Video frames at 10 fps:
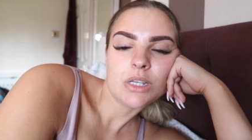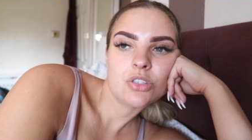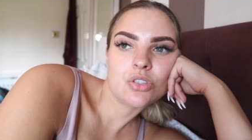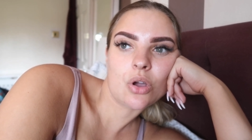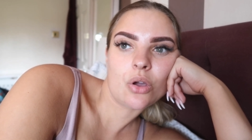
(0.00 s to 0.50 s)

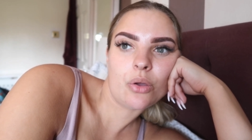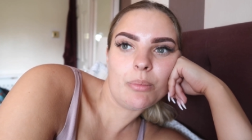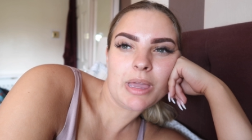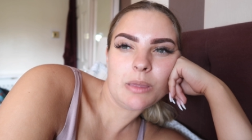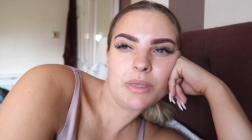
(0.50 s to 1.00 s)
So
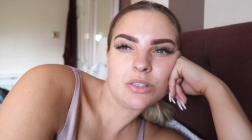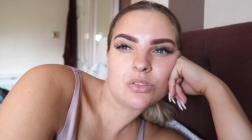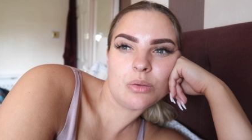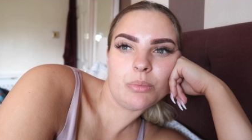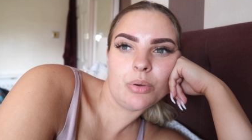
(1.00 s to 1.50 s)
maybe at
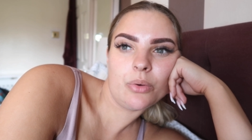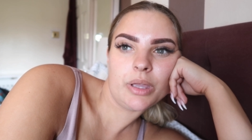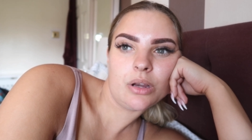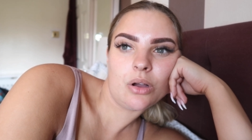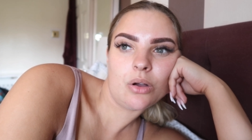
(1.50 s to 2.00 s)
some
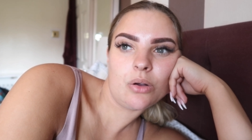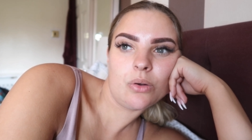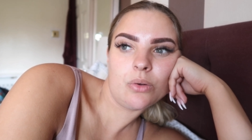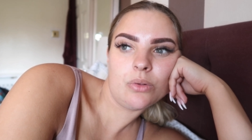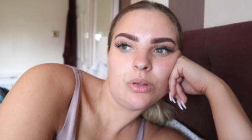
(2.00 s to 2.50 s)
point
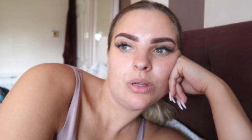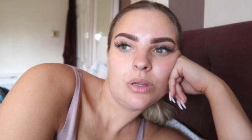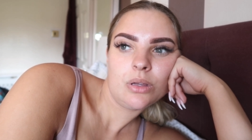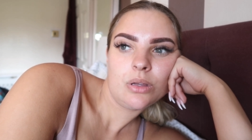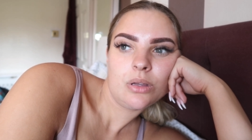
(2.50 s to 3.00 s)
I'll,
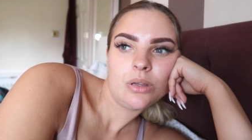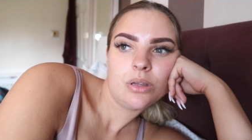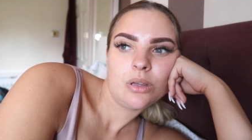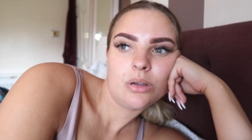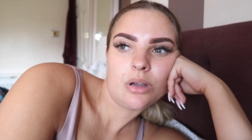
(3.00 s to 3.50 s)

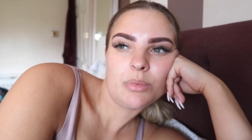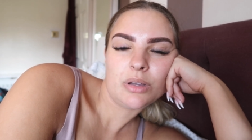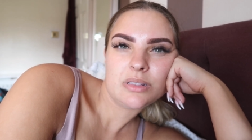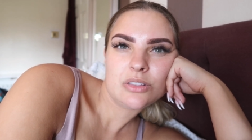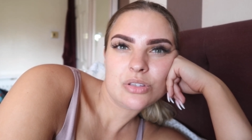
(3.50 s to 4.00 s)
I
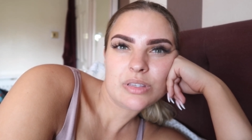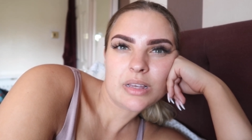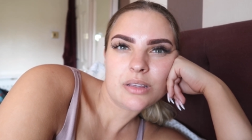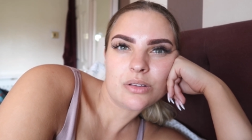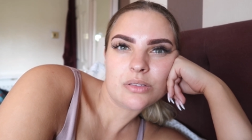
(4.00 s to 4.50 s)
might just
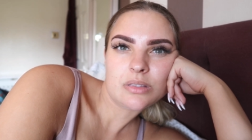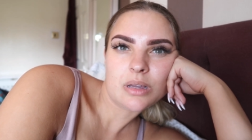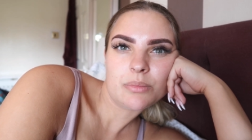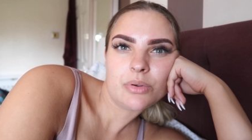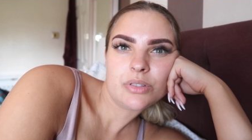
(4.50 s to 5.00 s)
edit on
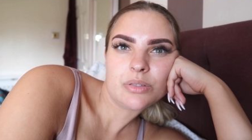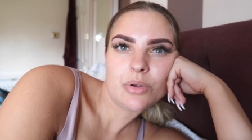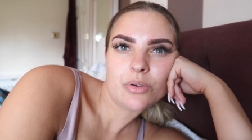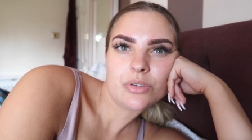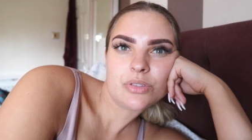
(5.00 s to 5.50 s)
standby
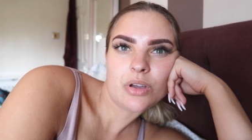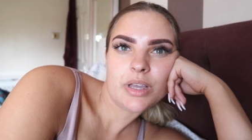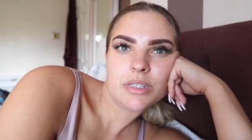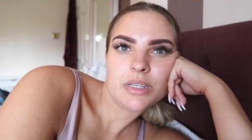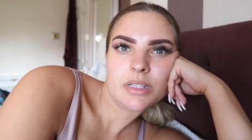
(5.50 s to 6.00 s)
tomorrow, start
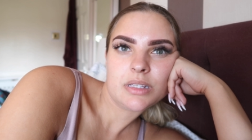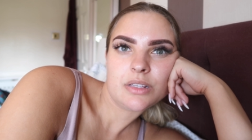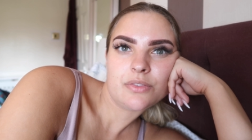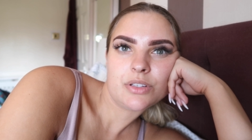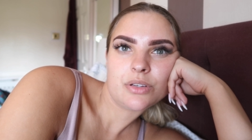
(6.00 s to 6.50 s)
editing this
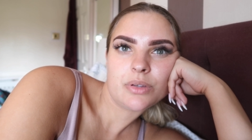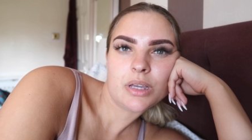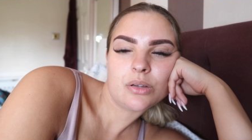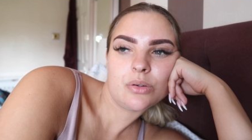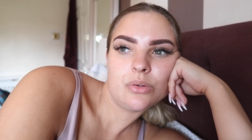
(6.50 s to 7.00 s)
if I don't
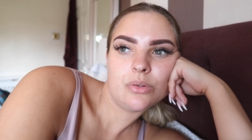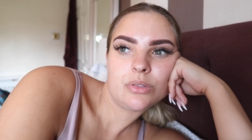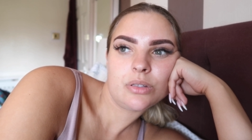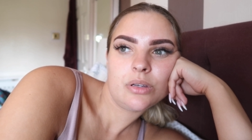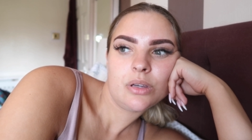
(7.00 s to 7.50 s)
get
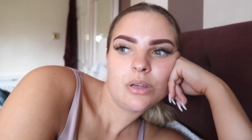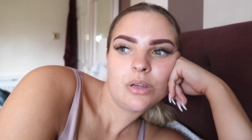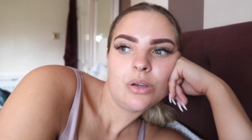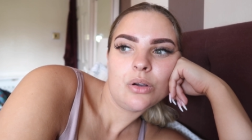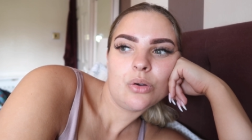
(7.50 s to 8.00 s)
called
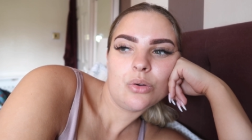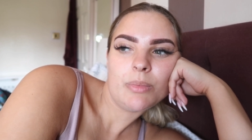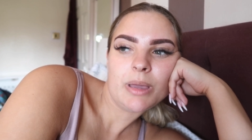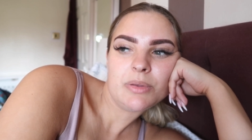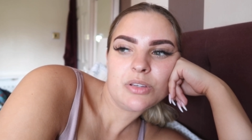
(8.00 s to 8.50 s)
or
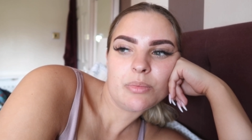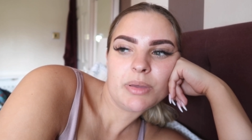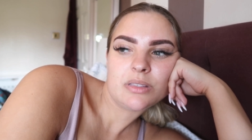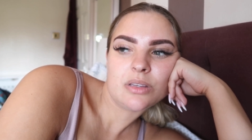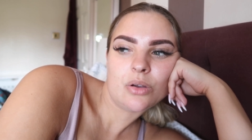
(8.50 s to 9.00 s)
maybe do a
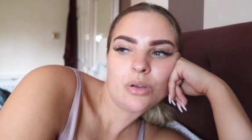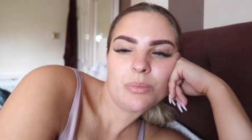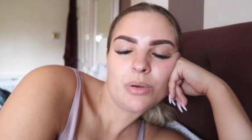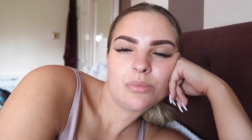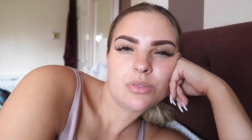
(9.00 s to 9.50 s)
bit tonight,
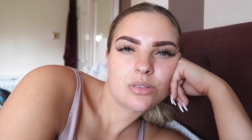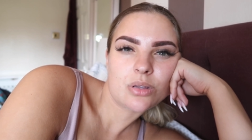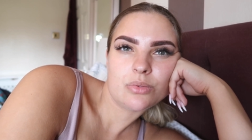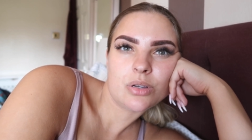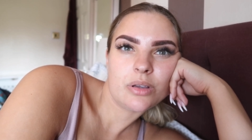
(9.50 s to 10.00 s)
but I'm
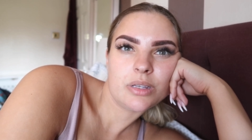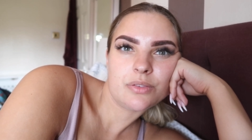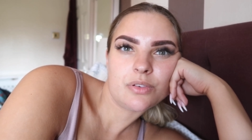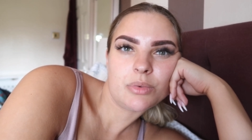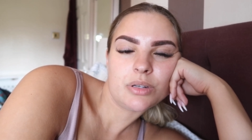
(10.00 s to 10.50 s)
so tired
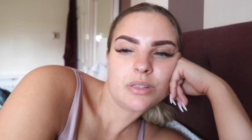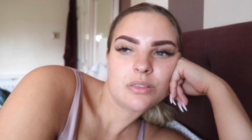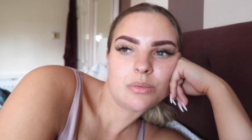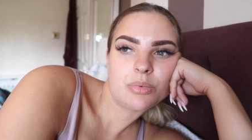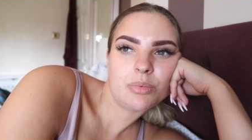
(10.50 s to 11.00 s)
if I'm
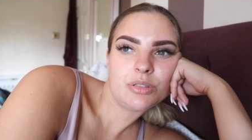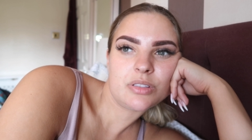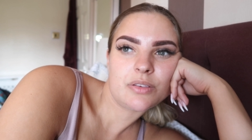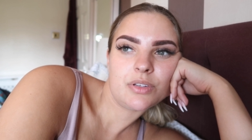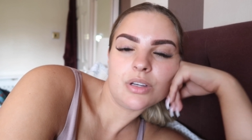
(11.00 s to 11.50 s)
honest. I'll probably just
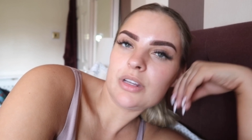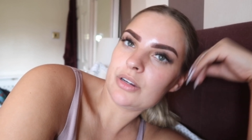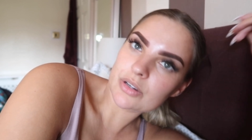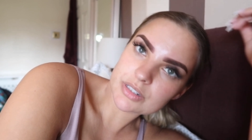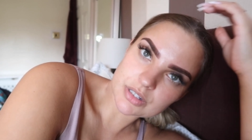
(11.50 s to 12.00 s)
have an early
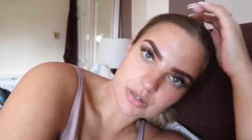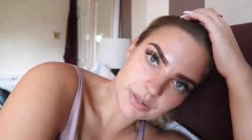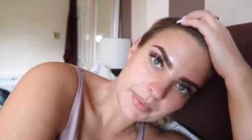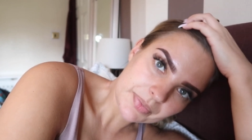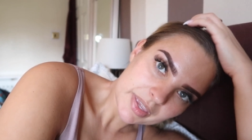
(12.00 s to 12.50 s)
night
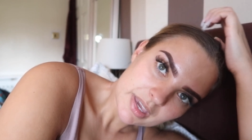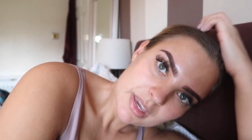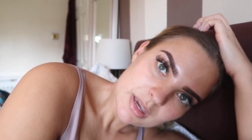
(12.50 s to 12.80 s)
tonight. But